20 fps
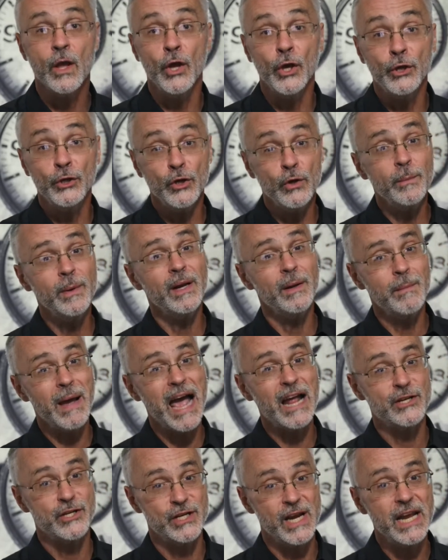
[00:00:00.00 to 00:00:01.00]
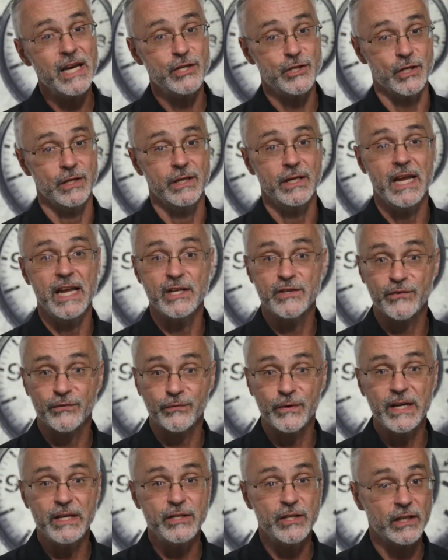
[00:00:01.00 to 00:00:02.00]
Human imagination is
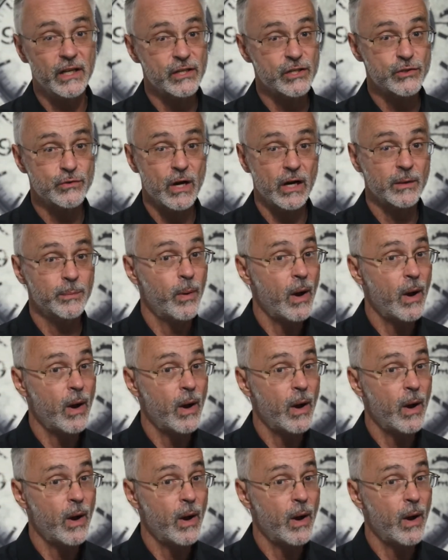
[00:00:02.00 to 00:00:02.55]
free to construct